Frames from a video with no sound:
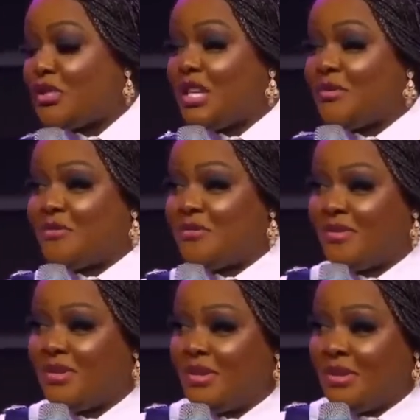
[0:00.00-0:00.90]
yourself.
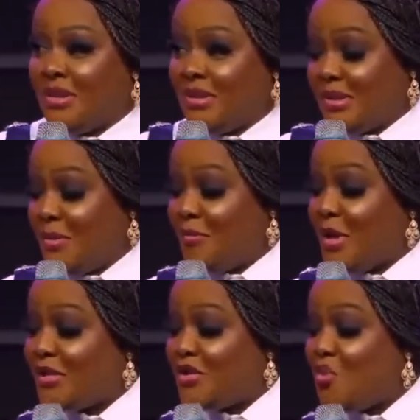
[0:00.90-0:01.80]
Say
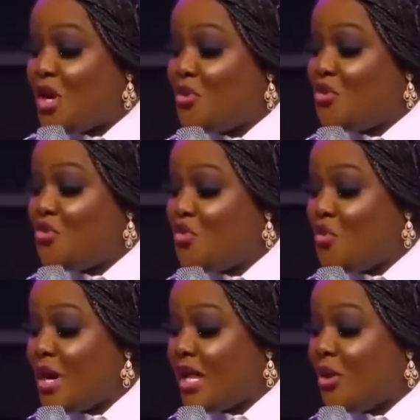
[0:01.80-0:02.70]
person wey no do
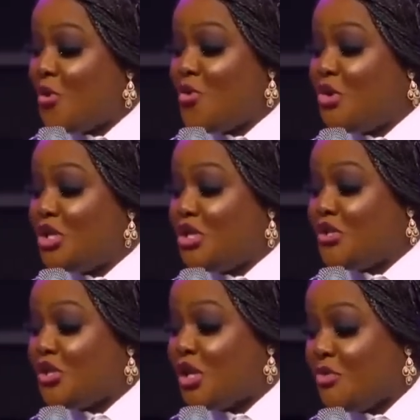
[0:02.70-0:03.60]
well, nobody dey
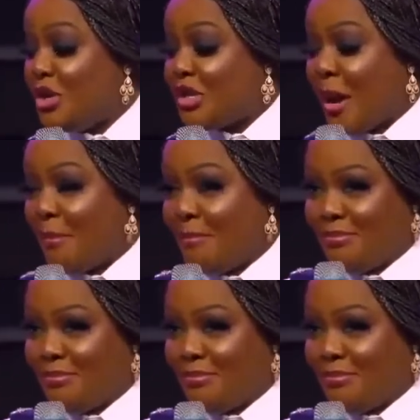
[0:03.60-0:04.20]
celebrate am.